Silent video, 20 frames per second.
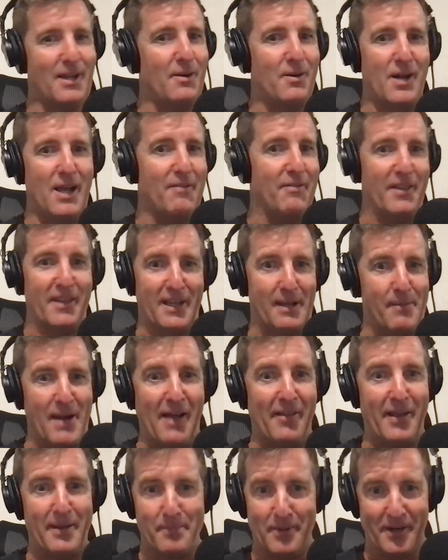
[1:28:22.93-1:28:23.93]
everything
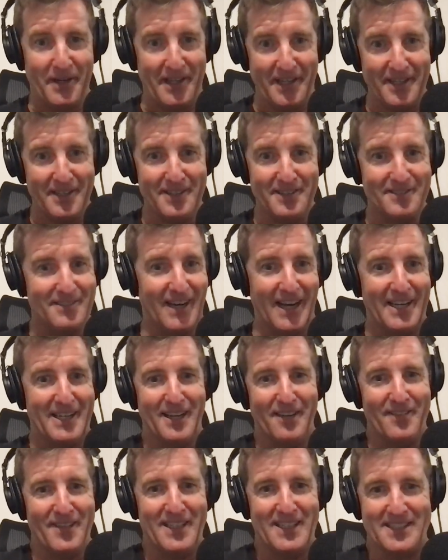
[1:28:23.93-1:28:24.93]
about their body, right?
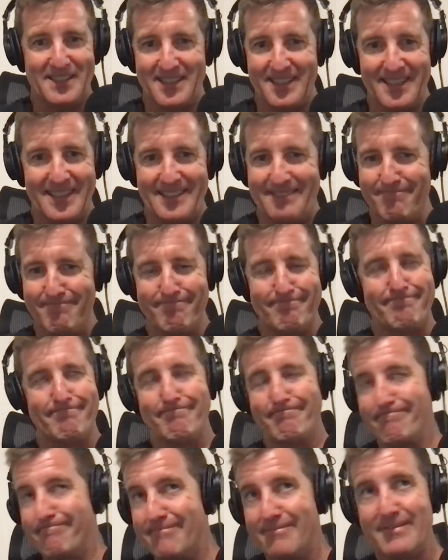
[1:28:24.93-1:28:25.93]
I mean, it's like
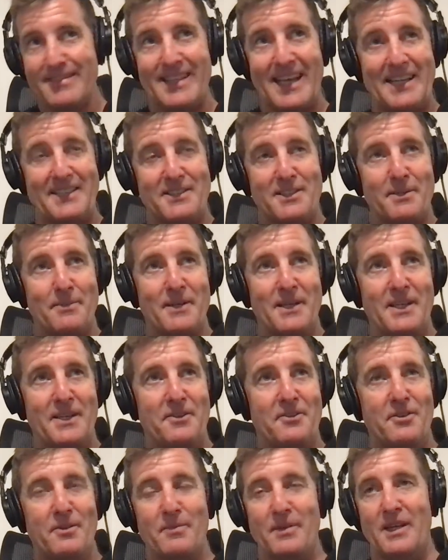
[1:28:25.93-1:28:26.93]
that to me it
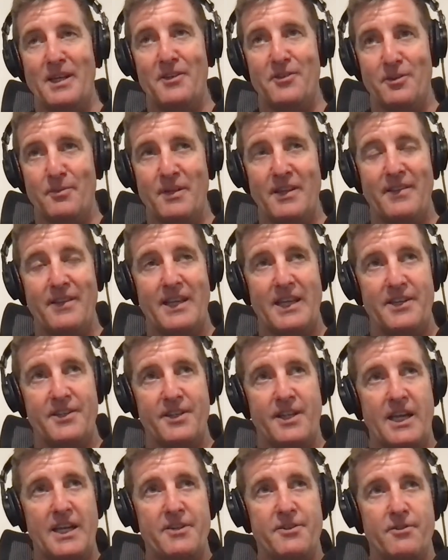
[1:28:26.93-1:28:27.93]
should be at the
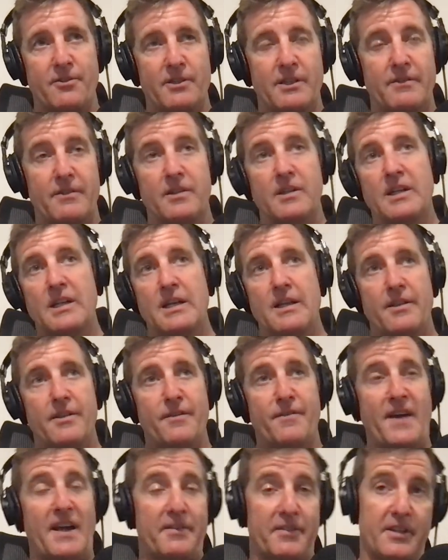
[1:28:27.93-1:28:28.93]
educational level. The
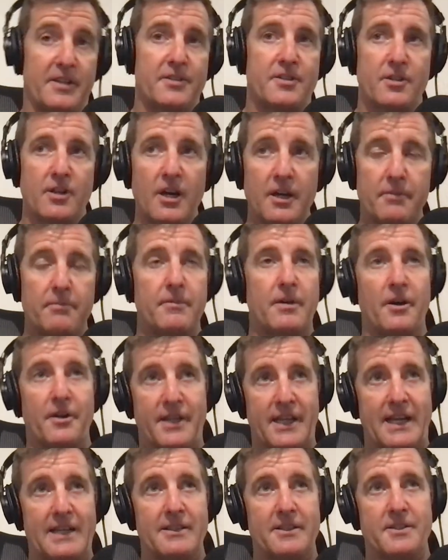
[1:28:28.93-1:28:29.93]
fact that it's not,
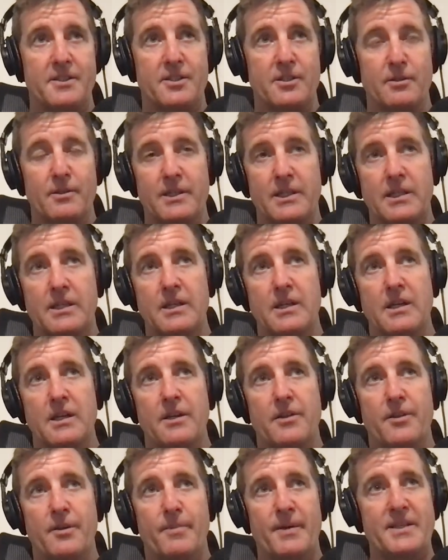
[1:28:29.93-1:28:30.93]
okay, let's deal with it.
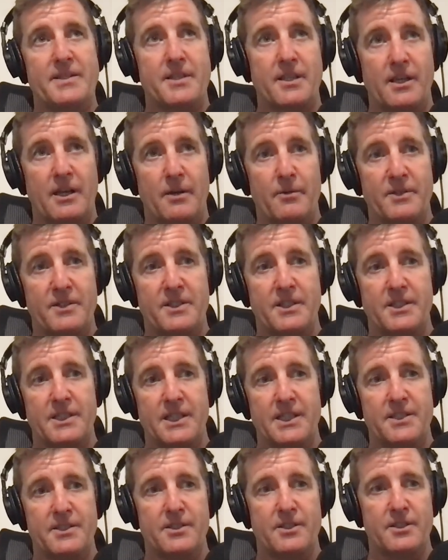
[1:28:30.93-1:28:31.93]
The best thing I would
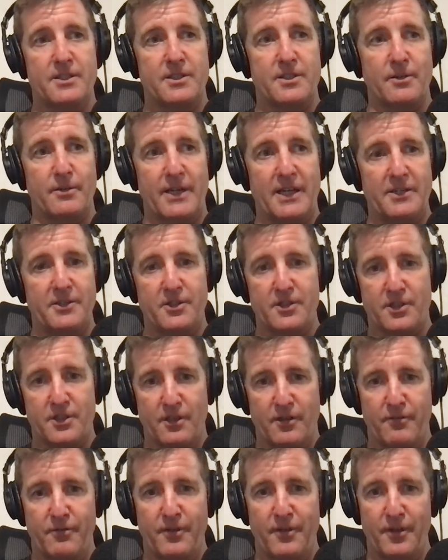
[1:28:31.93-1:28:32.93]
suggest is surround
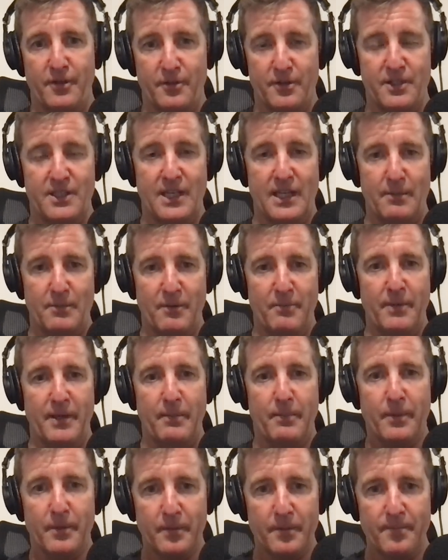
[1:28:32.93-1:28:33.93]
yourself with a good team of
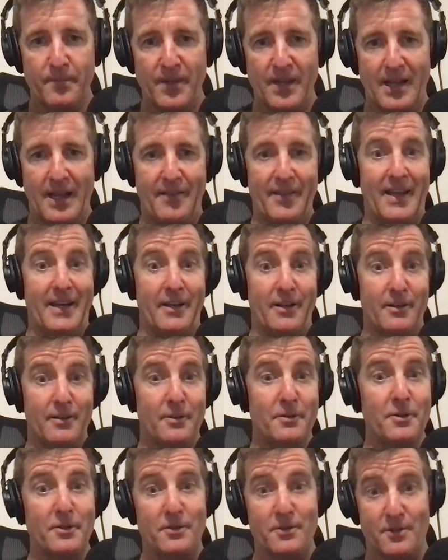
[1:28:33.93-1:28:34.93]
people, and that
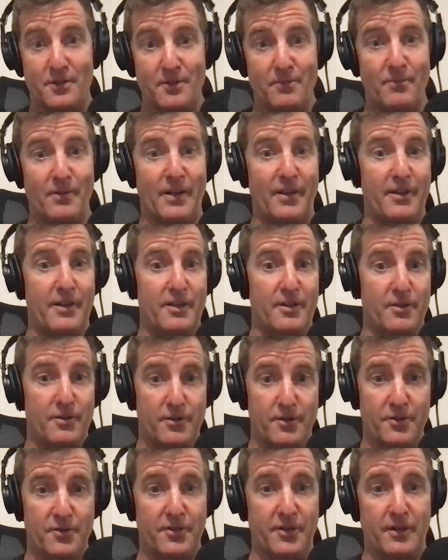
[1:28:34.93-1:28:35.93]
includes whether you're
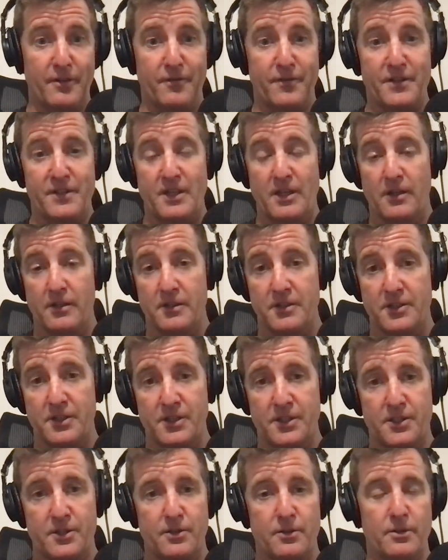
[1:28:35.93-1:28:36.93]
using a
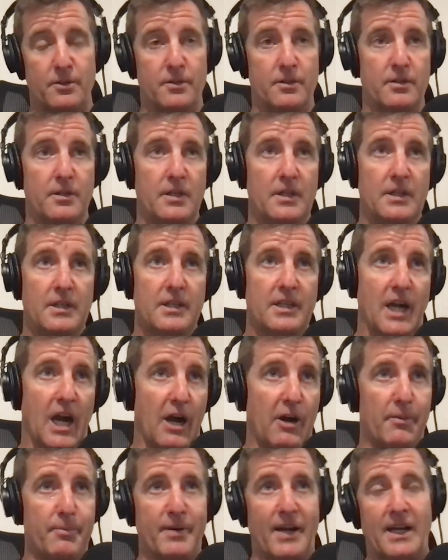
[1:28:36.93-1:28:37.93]
physiologist or
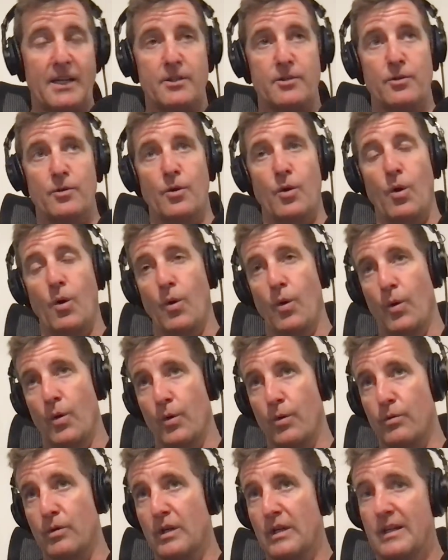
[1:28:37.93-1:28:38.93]
chiropractor
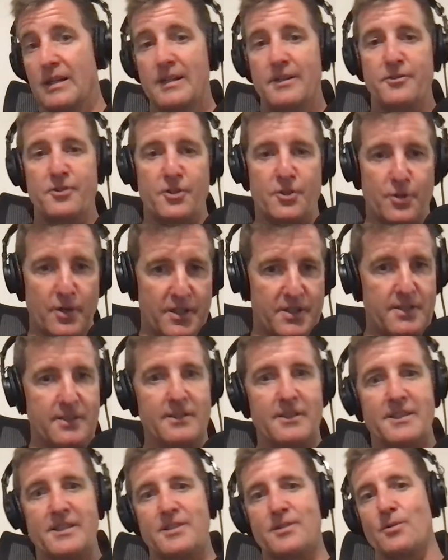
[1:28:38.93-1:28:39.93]
or
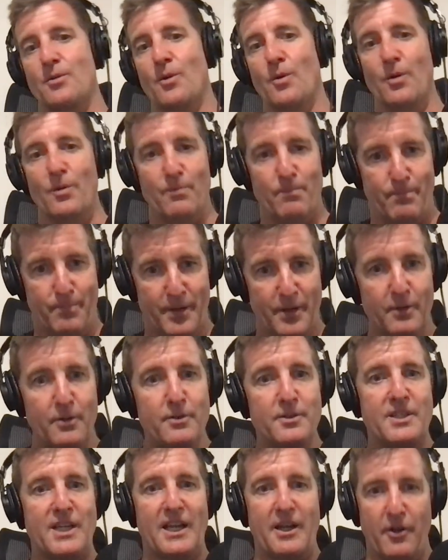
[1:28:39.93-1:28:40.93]
nutritionalist, or
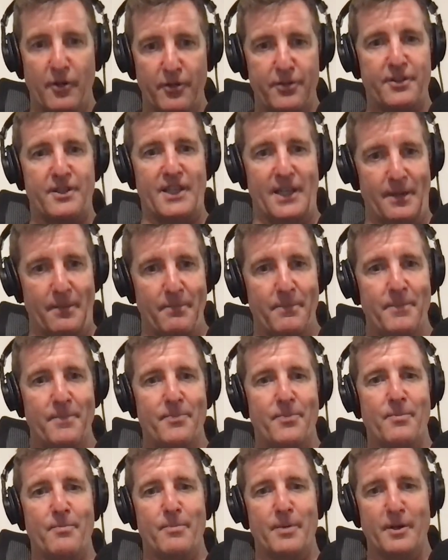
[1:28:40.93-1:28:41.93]
build your health team,
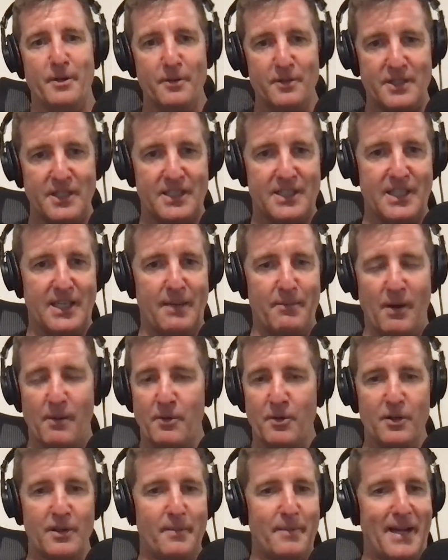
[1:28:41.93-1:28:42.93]
build your team. I'm
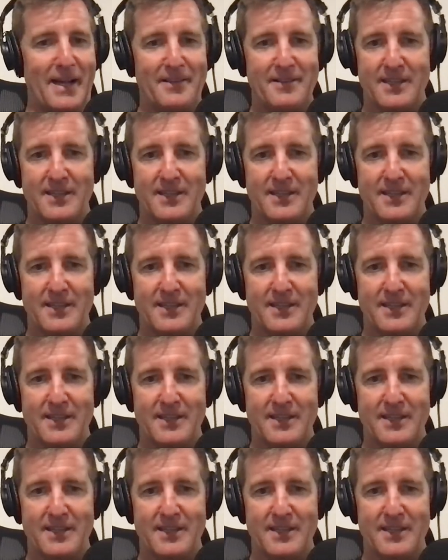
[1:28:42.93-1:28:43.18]
all about